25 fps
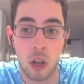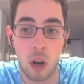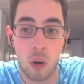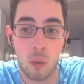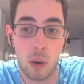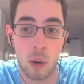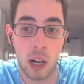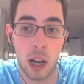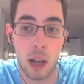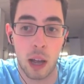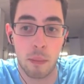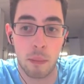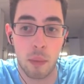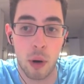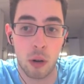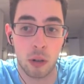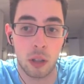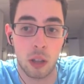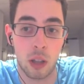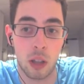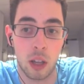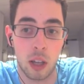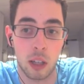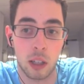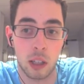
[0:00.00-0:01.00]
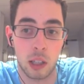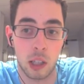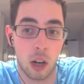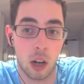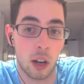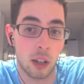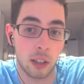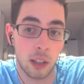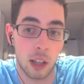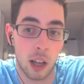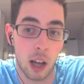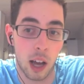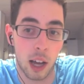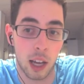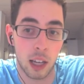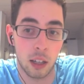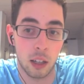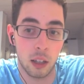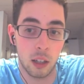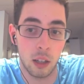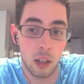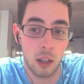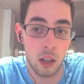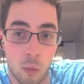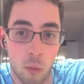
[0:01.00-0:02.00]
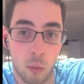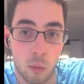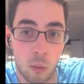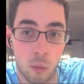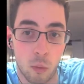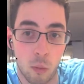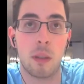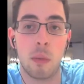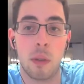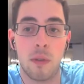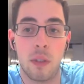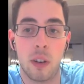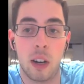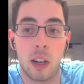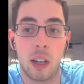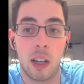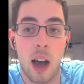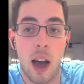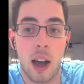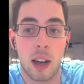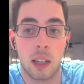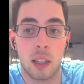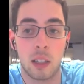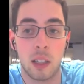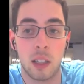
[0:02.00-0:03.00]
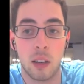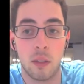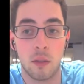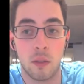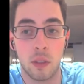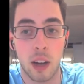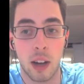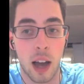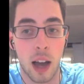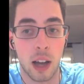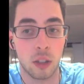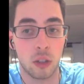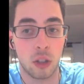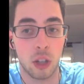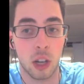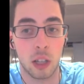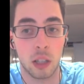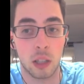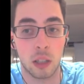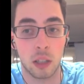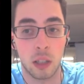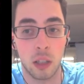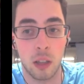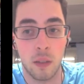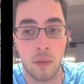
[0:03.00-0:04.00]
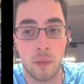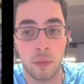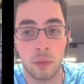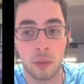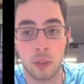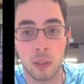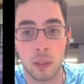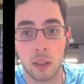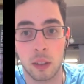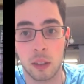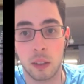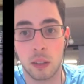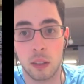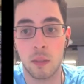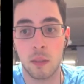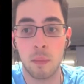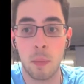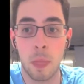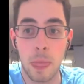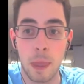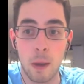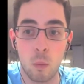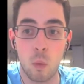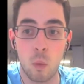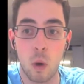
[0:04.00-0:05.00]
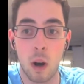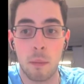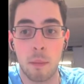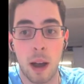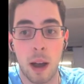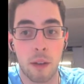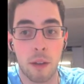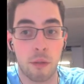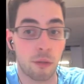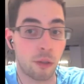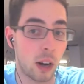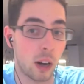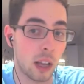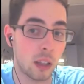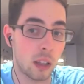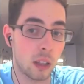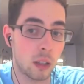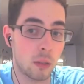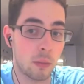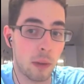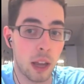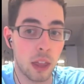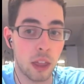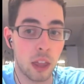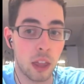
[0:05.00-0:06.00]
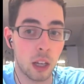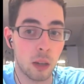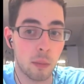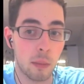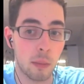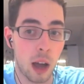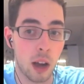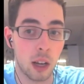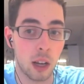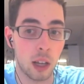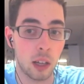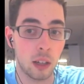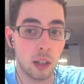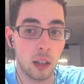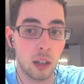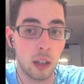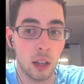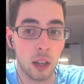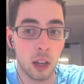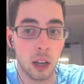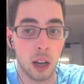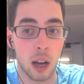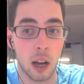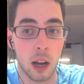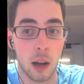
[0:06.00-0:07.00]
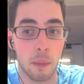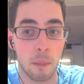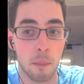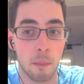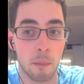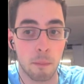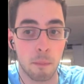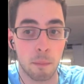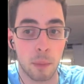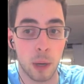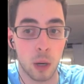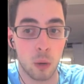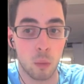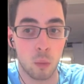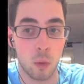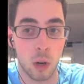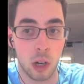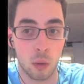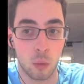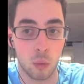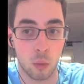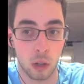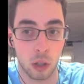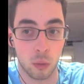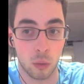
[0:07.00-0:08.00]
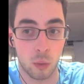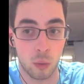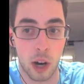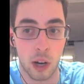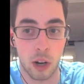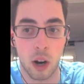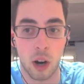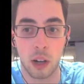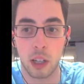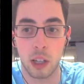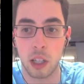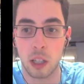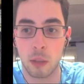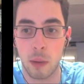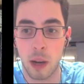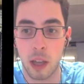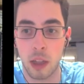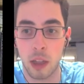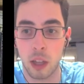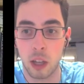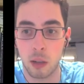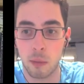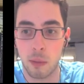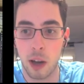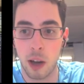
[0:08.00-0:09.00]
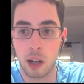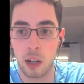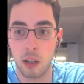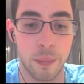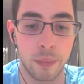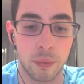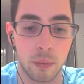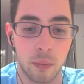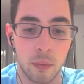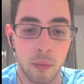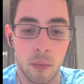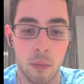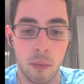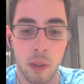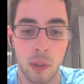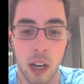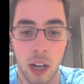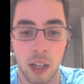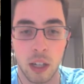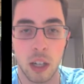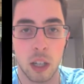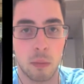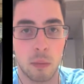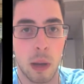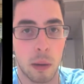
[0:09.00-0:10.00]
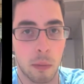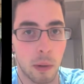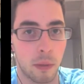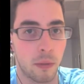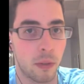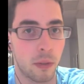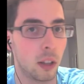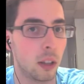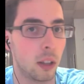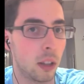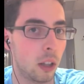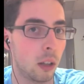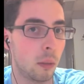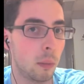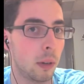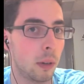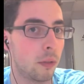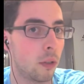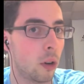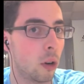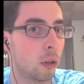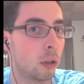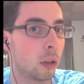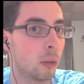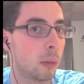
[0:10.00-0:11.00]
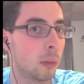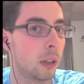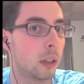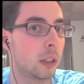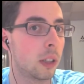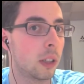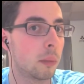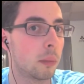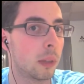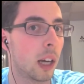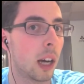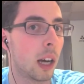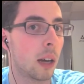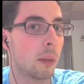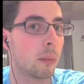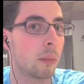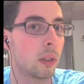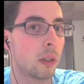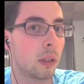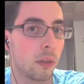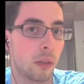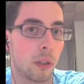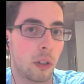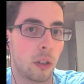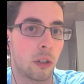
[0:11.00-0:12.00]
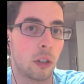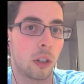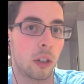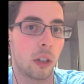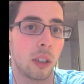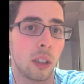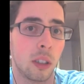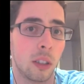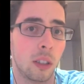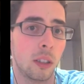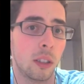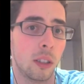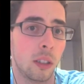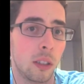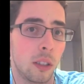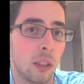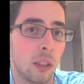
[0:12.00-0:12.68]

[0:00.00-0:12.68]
So when I post things online, I have to be very cognizant of not just what my friends might think about it, but what a worldwide audience might think about it. It does make me feel a little bit vulnerable sometimes, for sure.